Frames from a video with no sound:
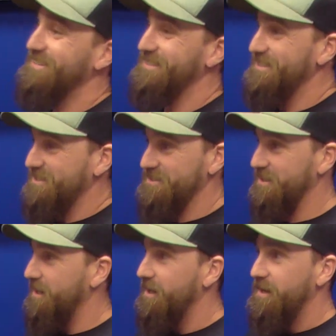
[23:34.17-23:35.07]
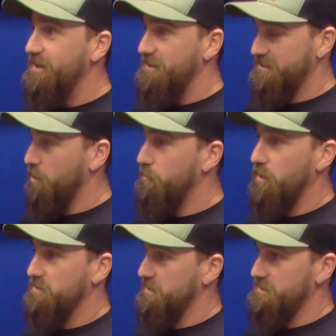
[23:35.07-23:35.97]
it's it's just this whole
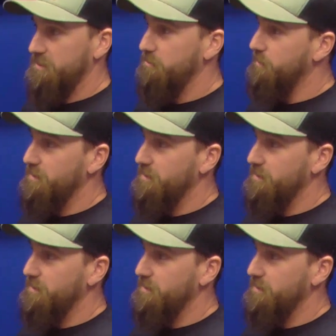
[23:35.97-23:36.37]
process. What's